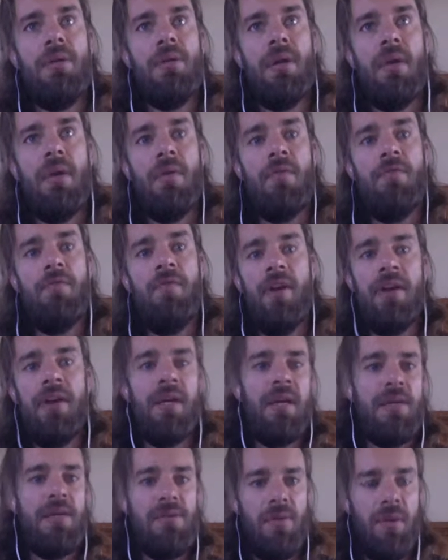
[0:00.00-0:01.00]
funding
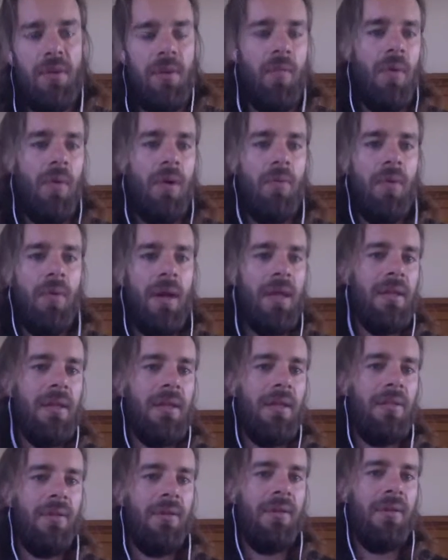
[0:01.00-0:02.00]
is only one way the
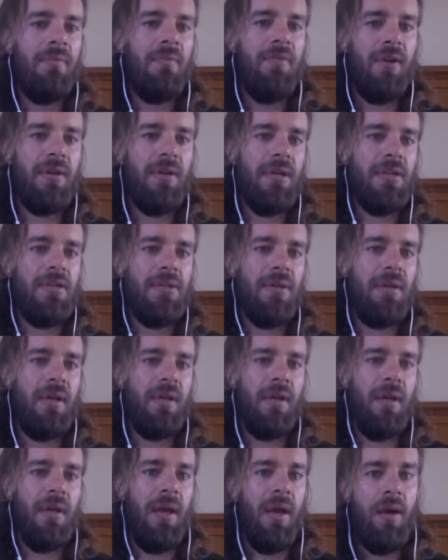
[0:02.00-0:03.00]
Ethereum Foundation can
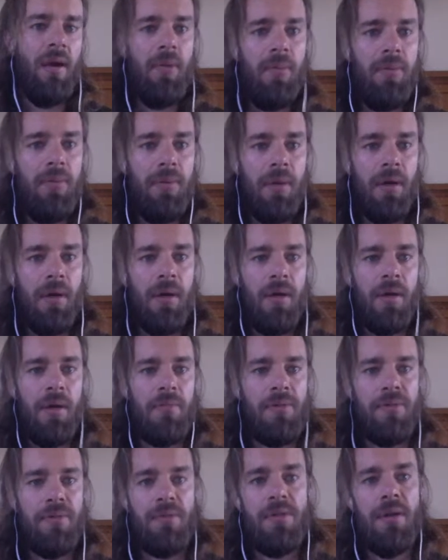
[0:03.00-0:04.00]
help.
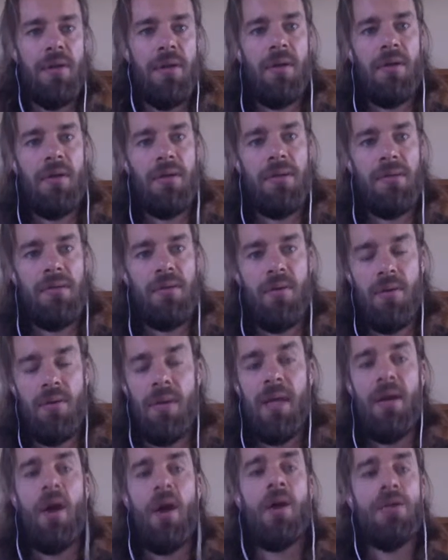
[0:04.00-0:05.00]
So we started this, or
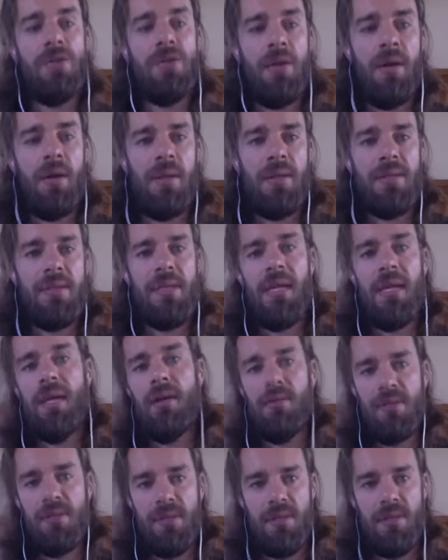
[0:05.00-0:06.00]
are starting this
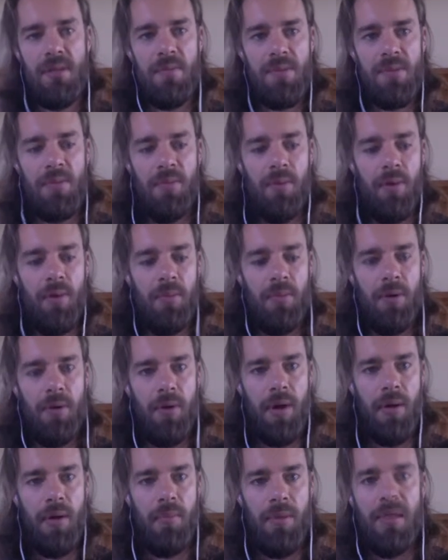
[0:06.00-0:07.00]
ecosystem support
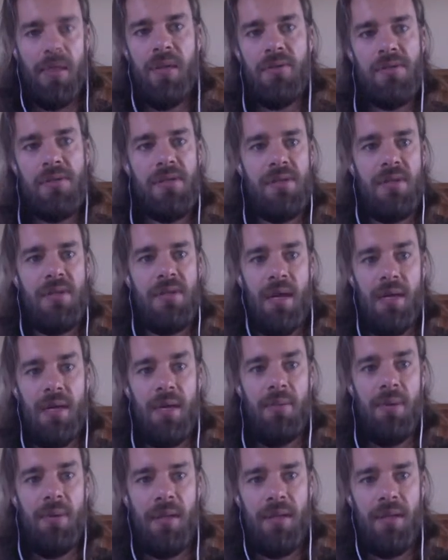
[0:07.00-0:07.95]
program. And the idea behind the